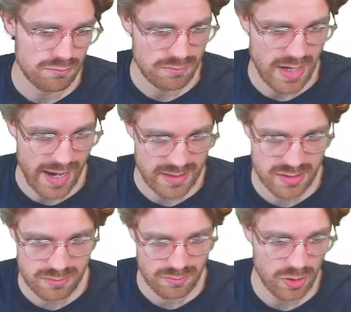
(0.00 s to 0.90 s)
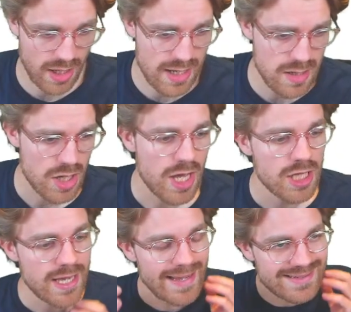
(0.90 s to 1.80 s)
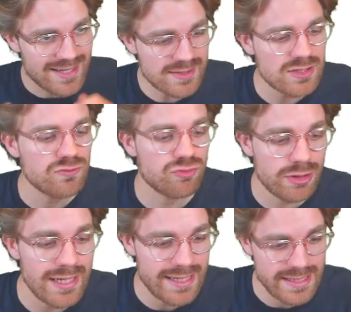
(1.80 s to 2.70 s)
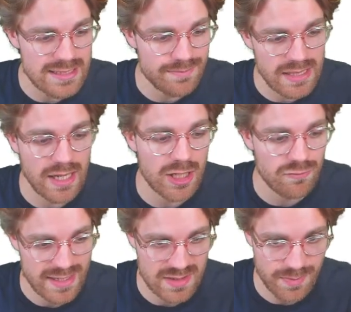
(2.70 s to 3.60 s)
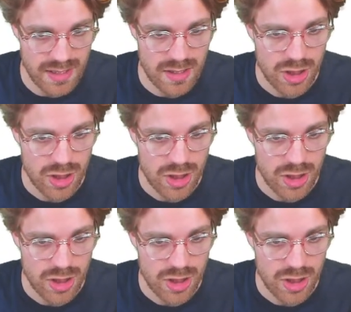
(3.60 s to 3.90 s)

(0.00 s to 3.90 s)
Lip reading: next, okay? It doesn't really need to be like a recipe.